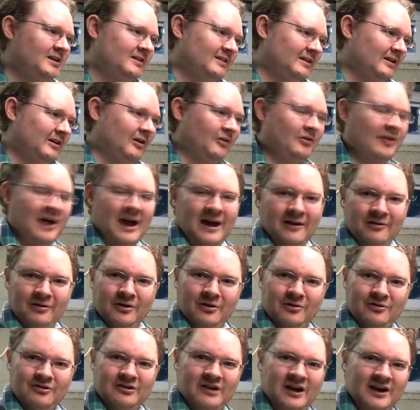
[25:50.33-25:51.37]
You know, that
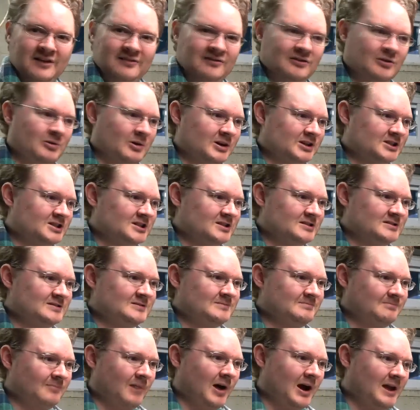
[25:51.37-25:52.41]
those kinds of questions
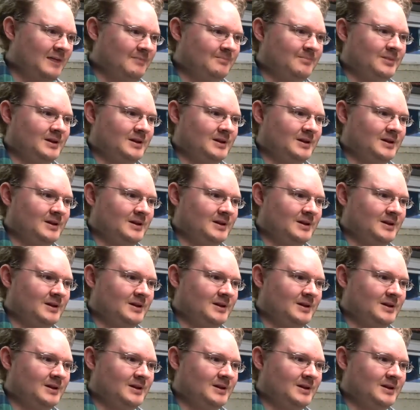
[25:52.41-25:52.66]
might